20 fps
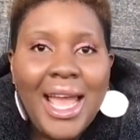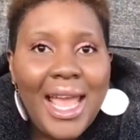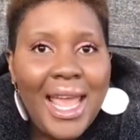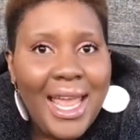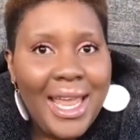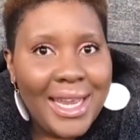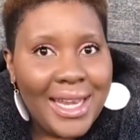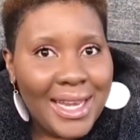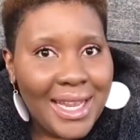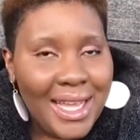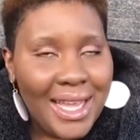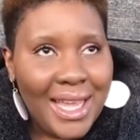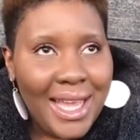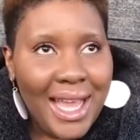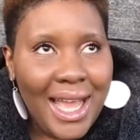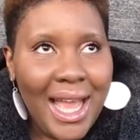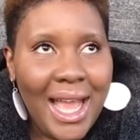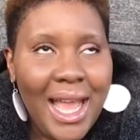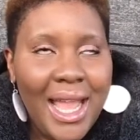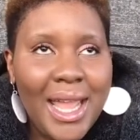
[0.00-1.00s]
and
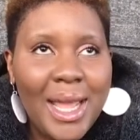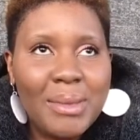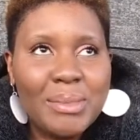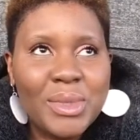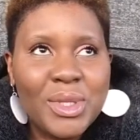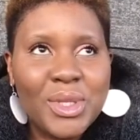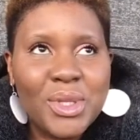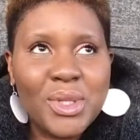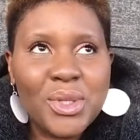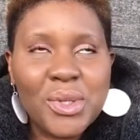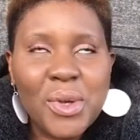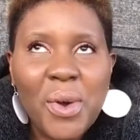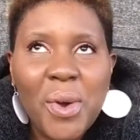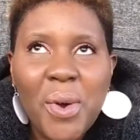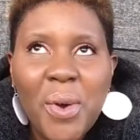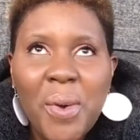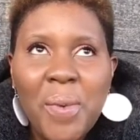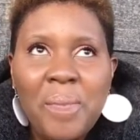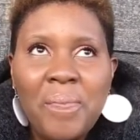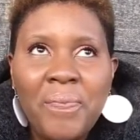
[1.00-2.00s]
I am
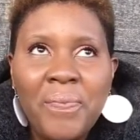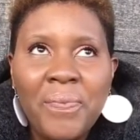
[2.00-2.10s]
so